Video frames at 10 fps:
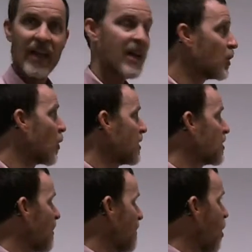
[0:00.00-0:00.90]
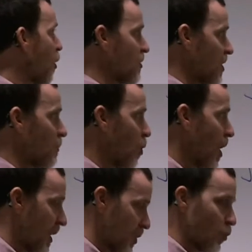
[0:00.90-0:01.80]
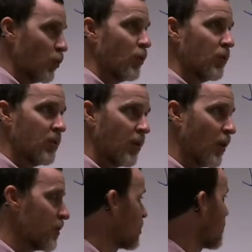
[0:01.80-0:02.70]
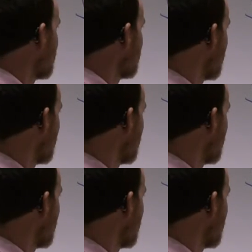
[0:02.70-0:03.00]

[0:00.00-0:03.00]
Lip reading: Integration by parts and the product rule are the same